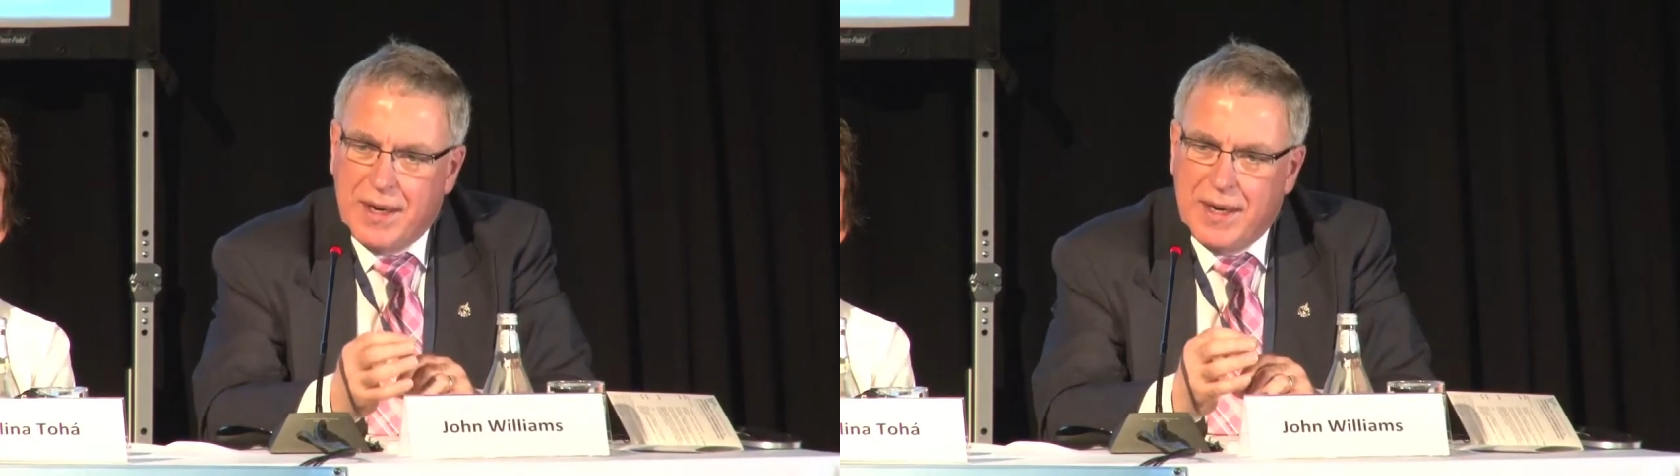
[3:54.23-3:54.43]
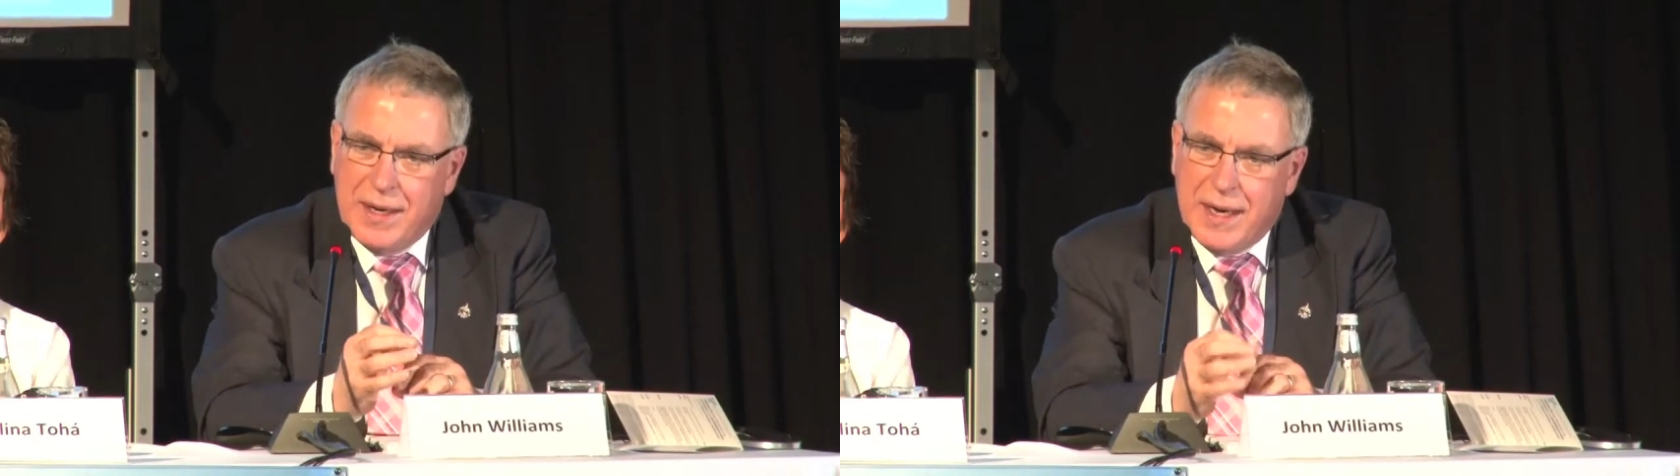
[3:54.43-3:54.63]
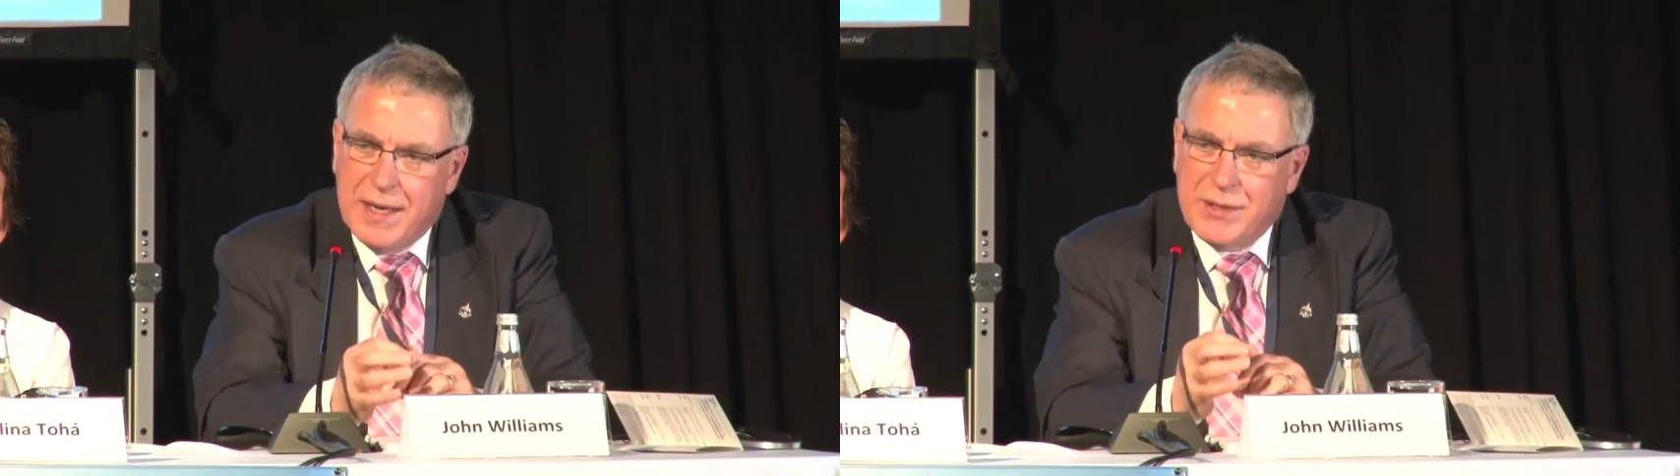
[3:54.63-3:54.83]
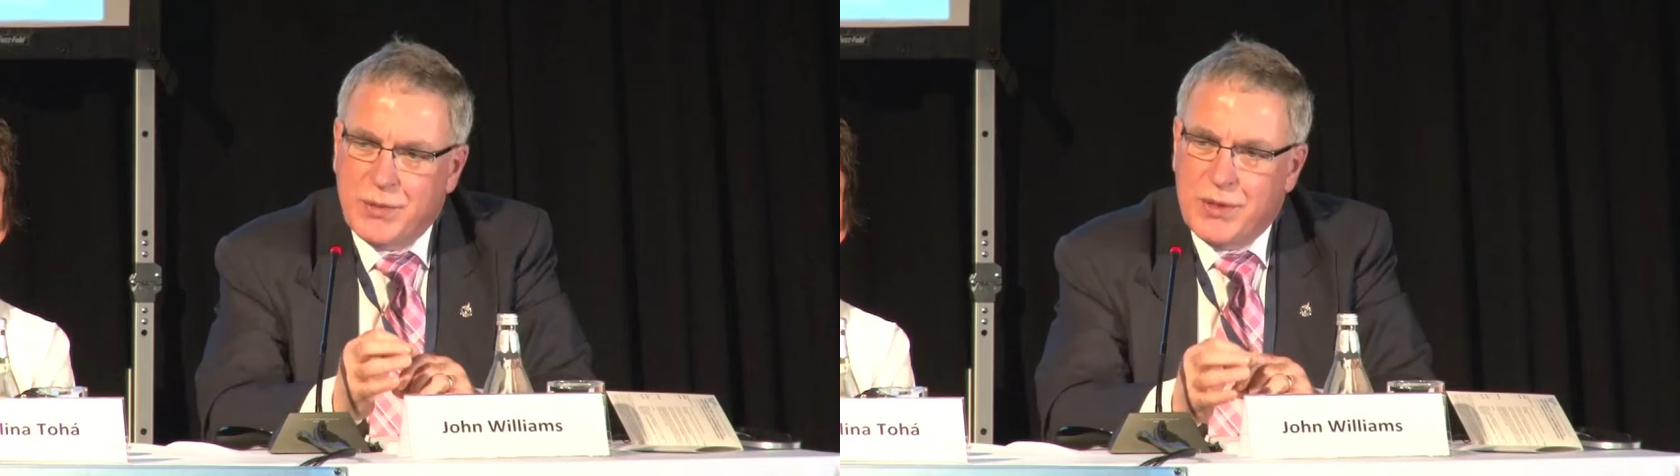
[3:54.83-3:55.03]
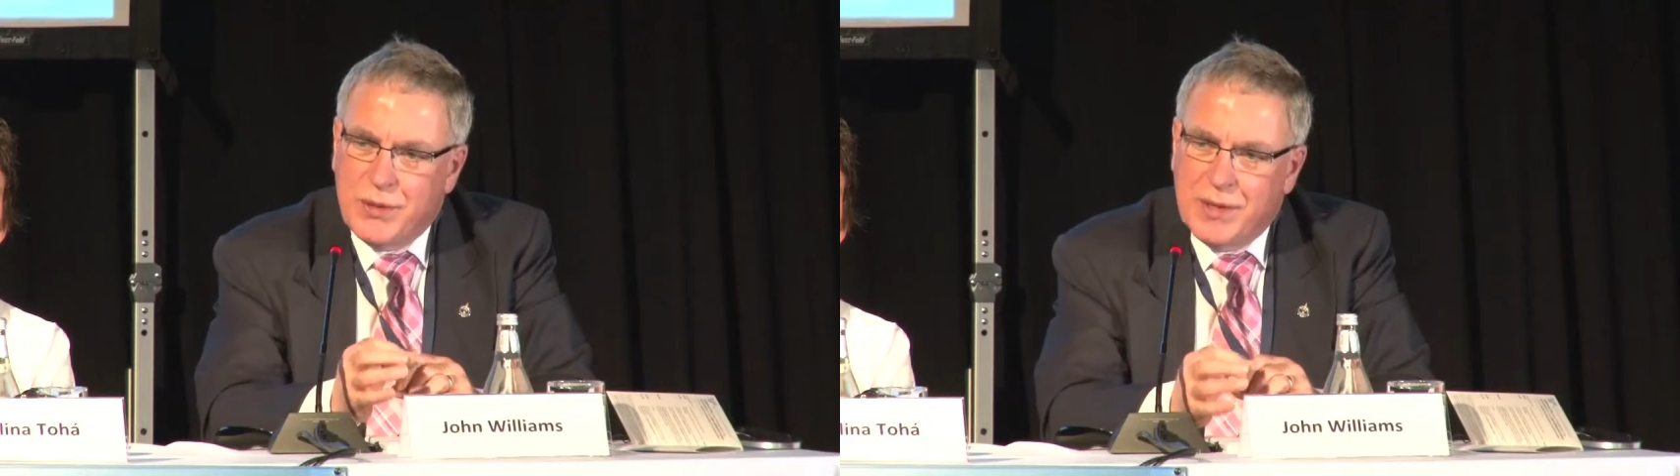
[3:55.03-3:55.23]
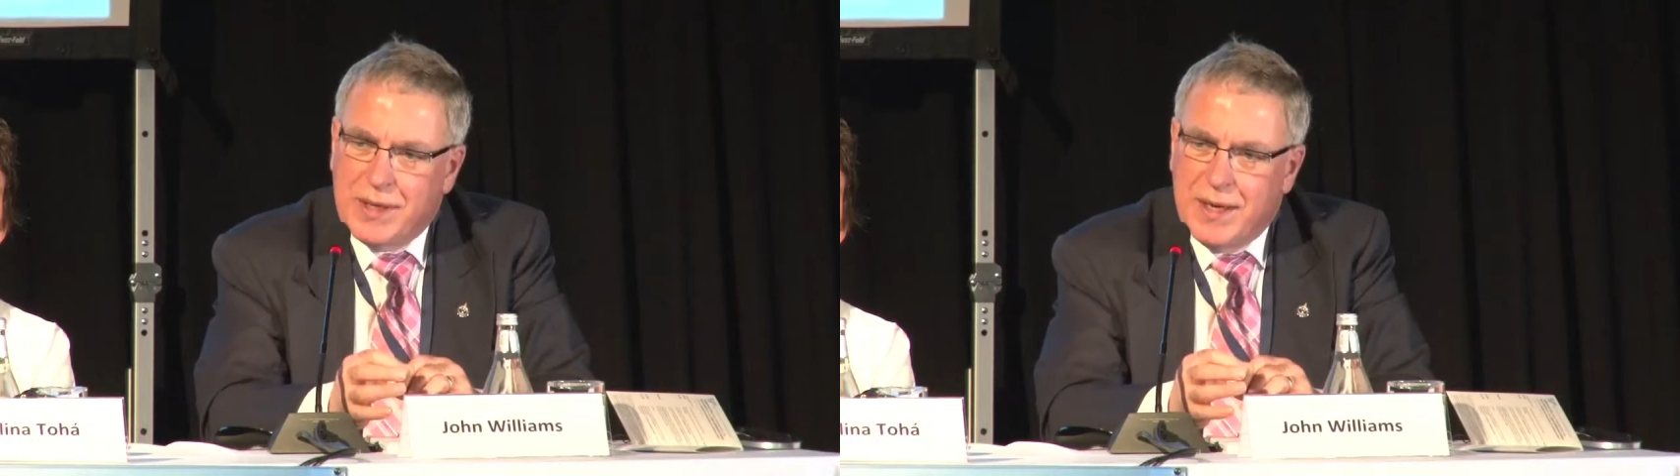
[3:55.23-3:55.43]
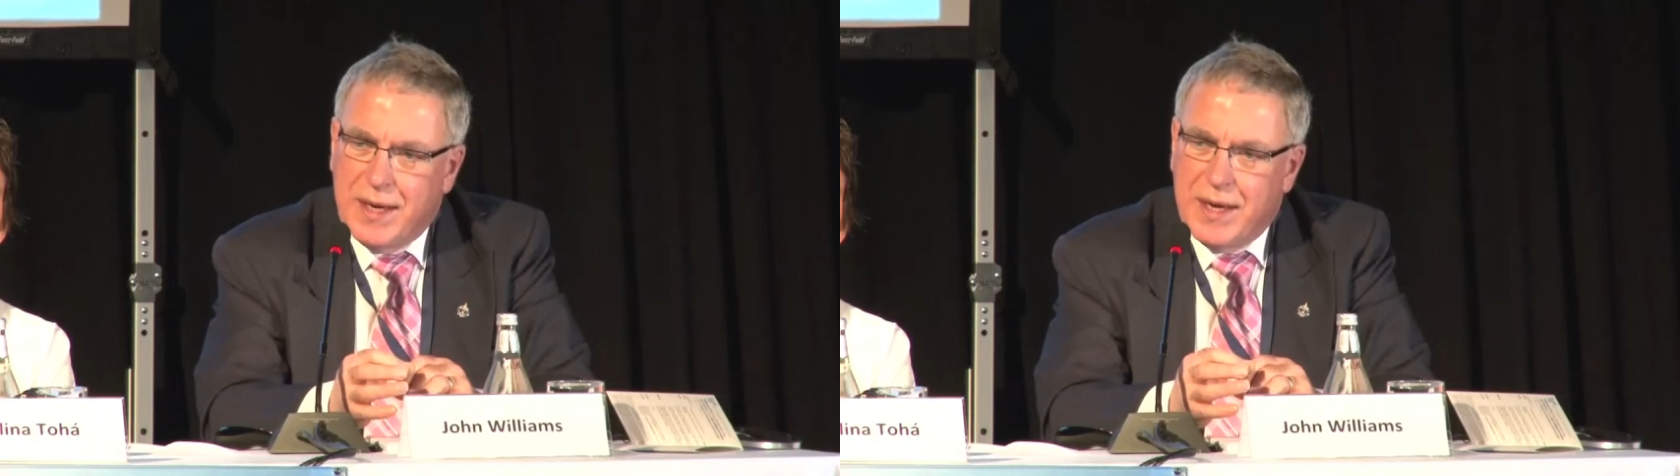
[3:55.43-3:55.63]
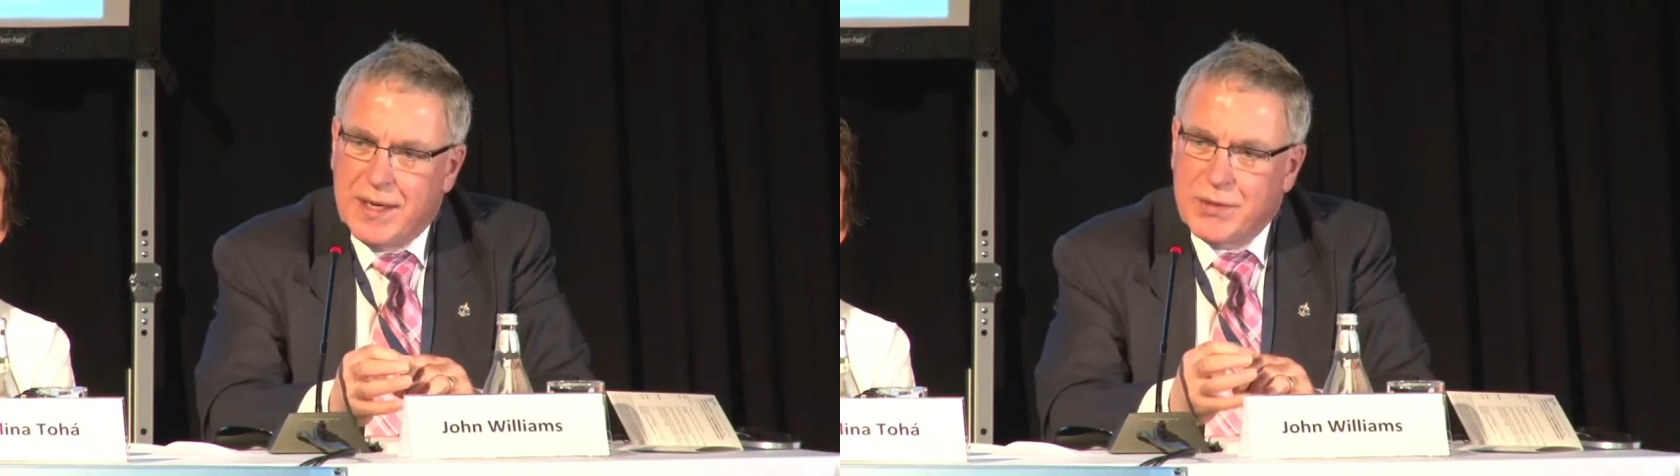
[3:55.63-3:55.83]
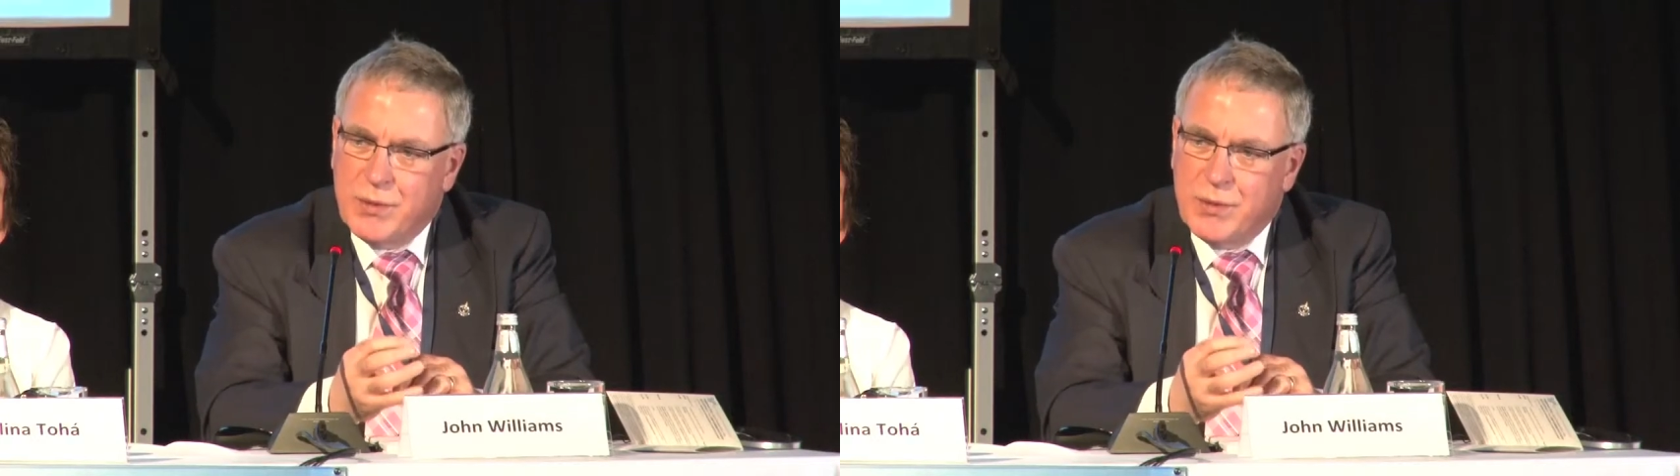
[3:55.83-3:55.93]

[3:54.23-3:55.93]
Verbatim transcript: And as we organize,